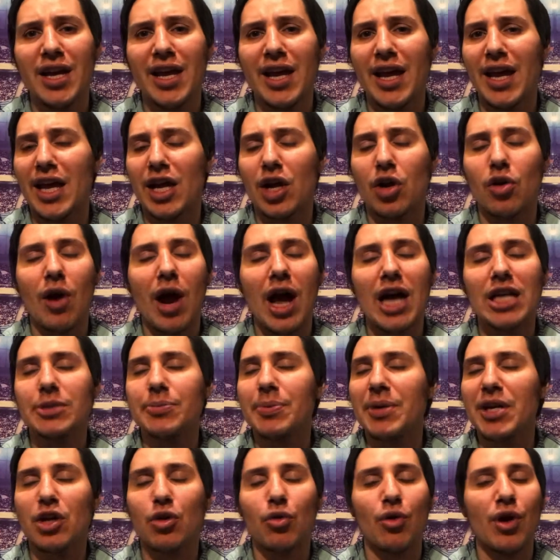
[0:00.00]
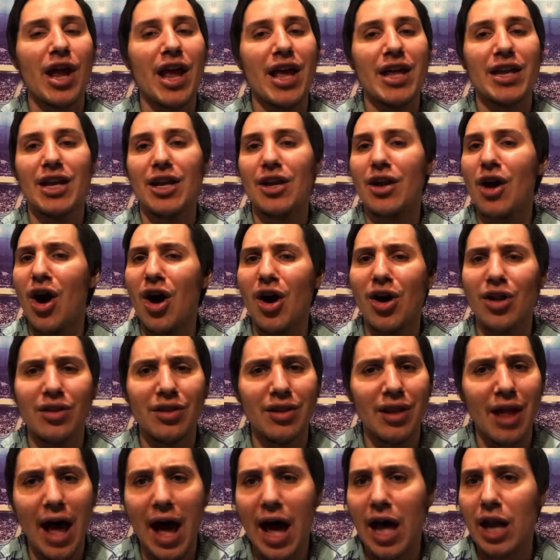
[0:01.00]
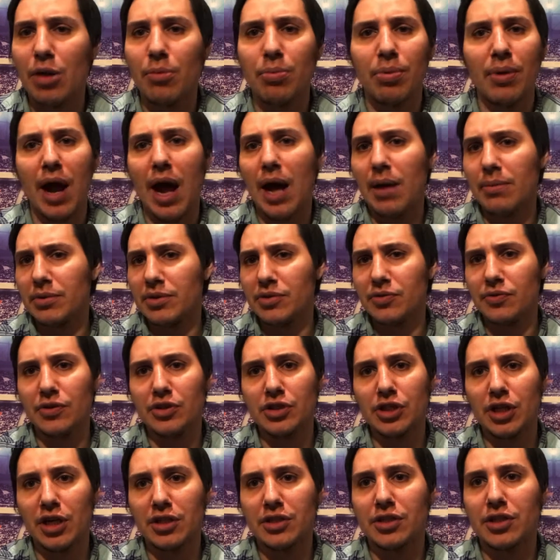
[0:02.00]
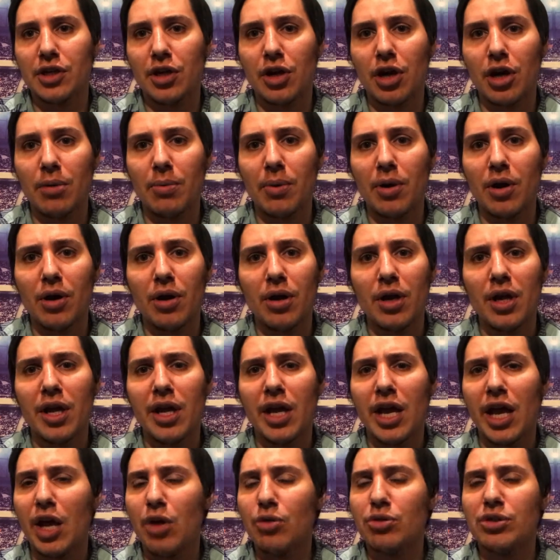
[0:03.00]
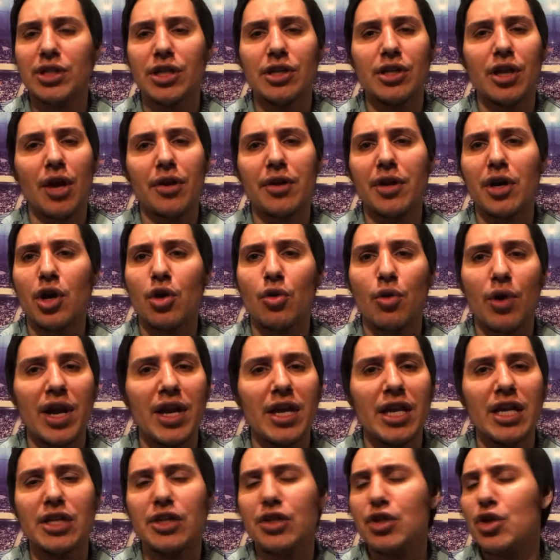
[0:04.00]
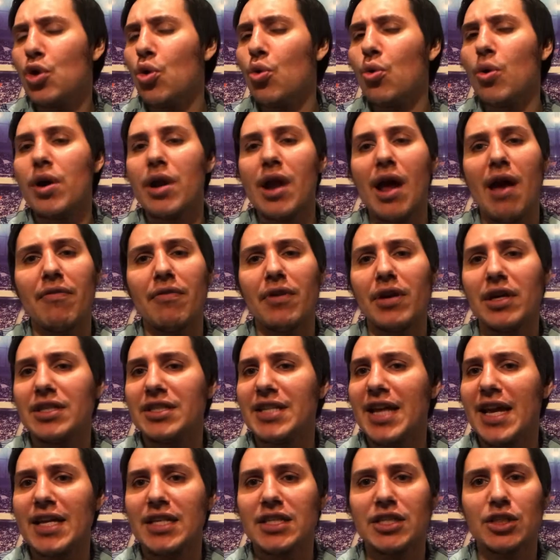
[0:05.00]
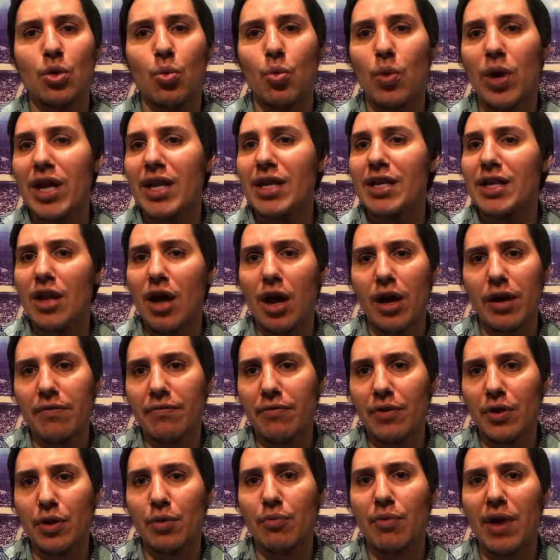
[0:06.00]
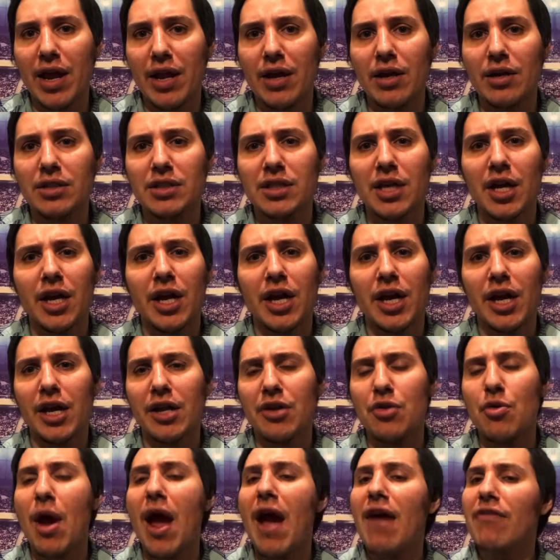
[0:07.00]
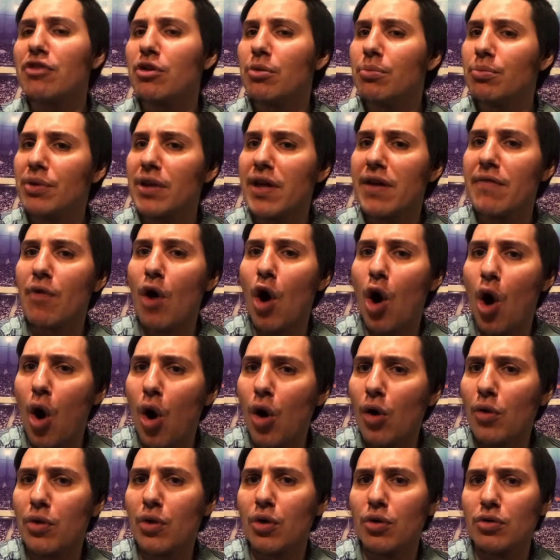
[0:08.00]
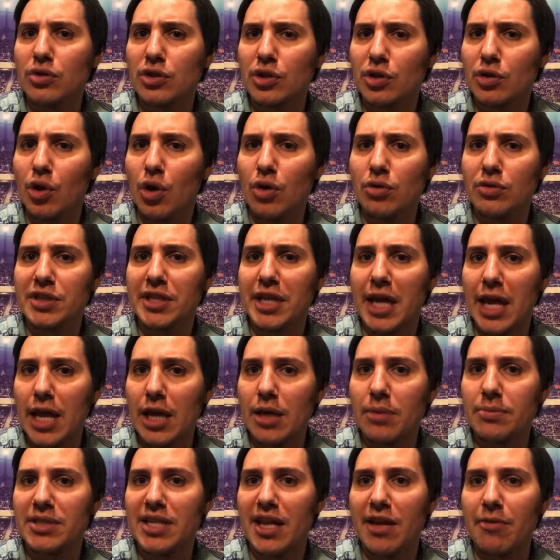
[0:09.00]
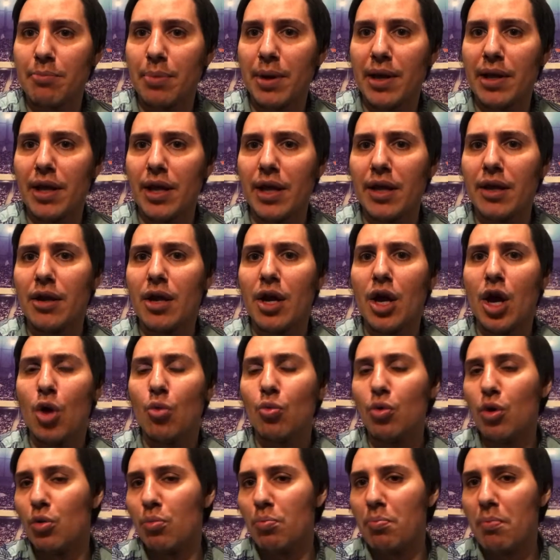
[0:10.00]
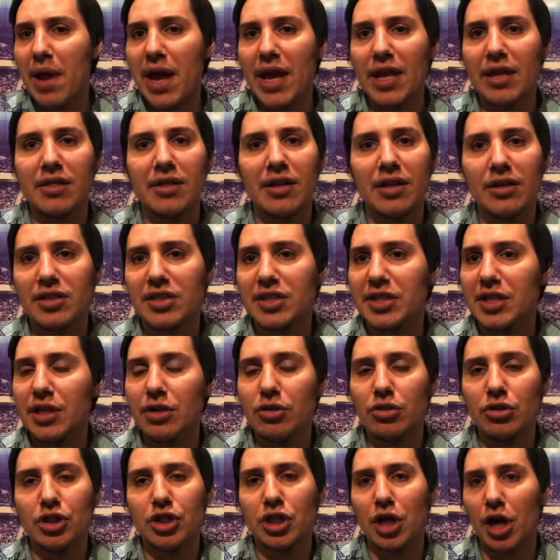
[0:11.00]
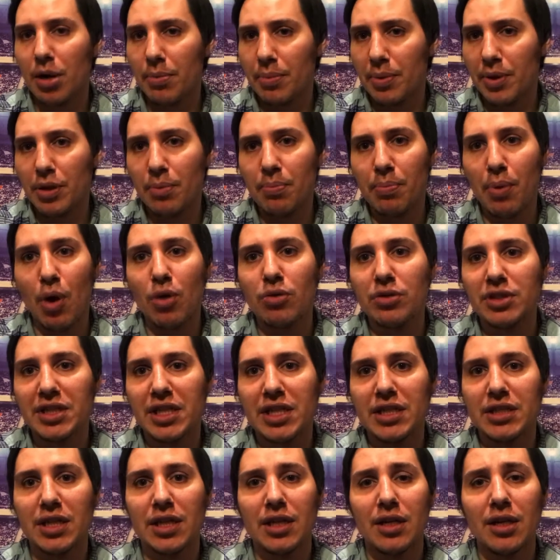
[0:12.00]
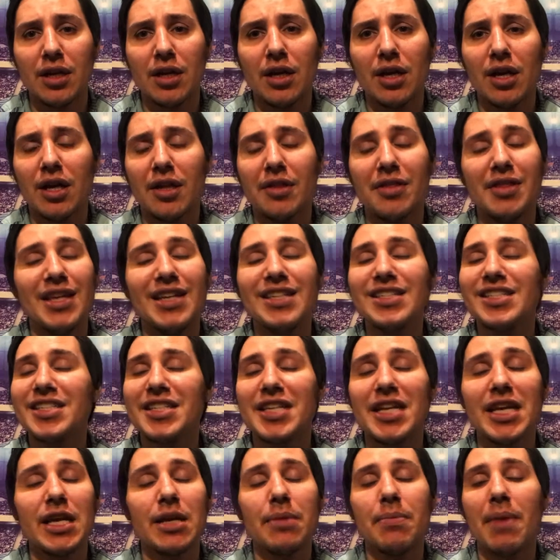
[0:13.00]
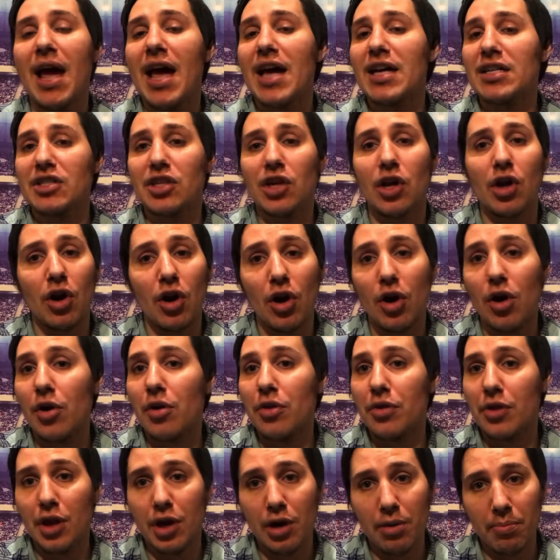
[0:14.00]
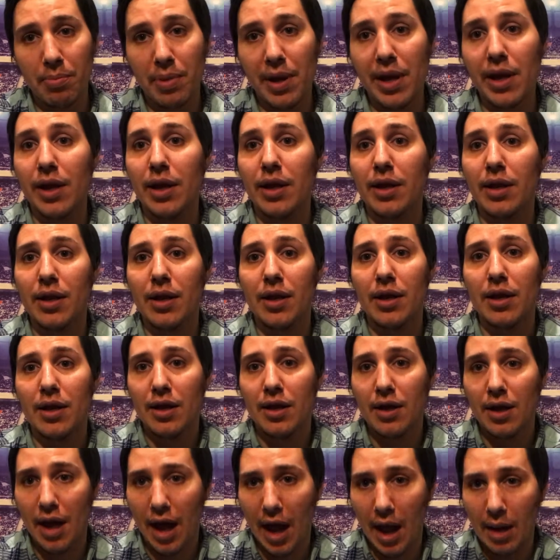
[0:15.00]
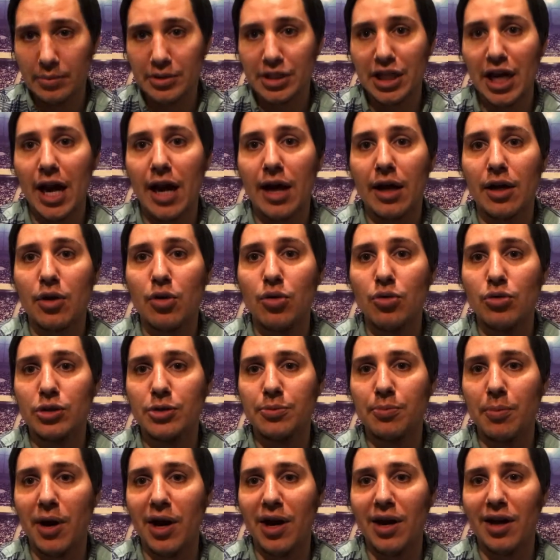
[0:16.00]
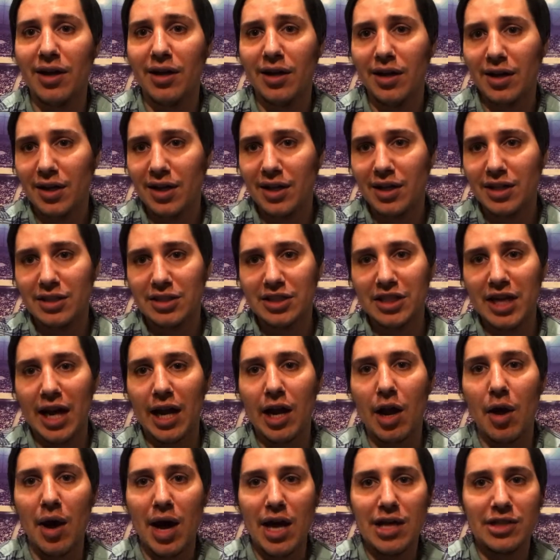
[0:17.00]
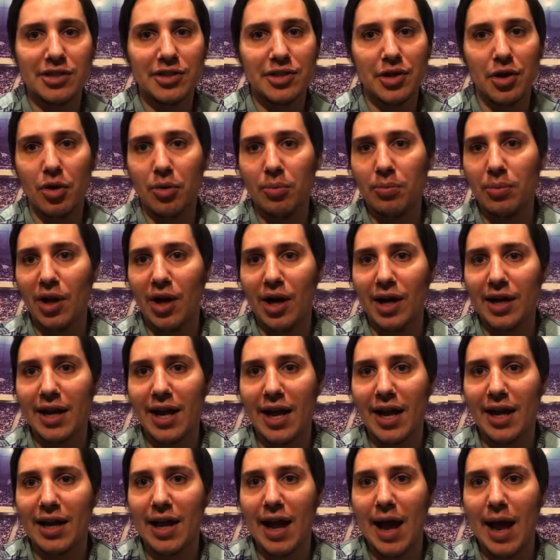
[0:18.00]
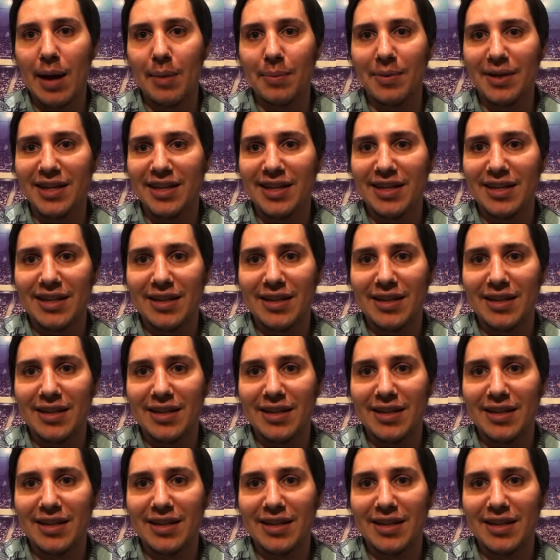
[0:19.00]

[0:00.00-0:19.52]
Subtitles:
and Crosby created a lot of problems for Justin Herbert. It was another gritty, do-whatever-it-takes-to-win night for the Raiders, and you have to believe all those close games they've been in will make their steel sharp in the postseason. This team has earned their bid. I'm John Kuzma. Check out endzoneblog.com.